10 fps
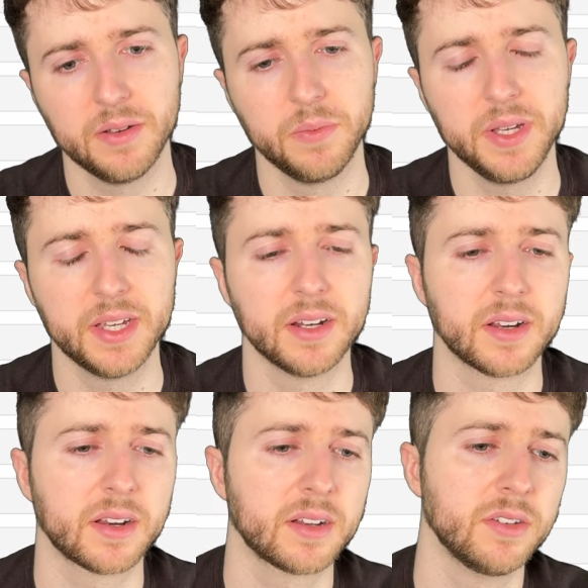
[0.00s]
we can
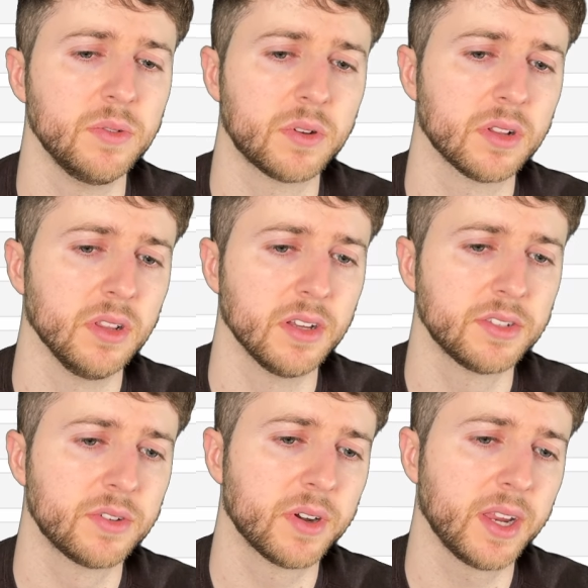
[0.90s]
do
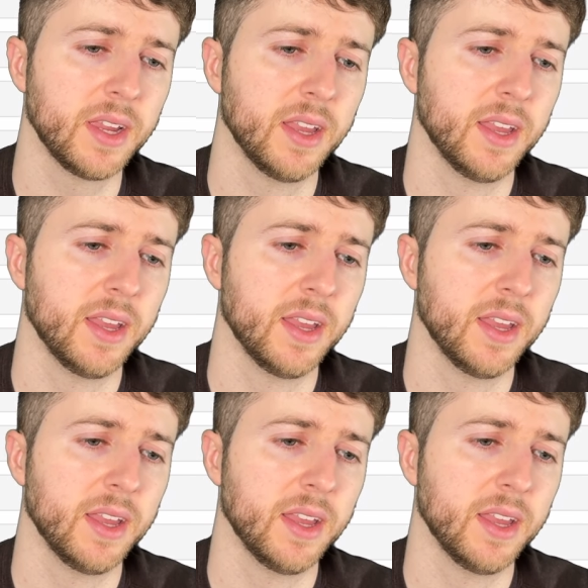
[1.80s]
clustering.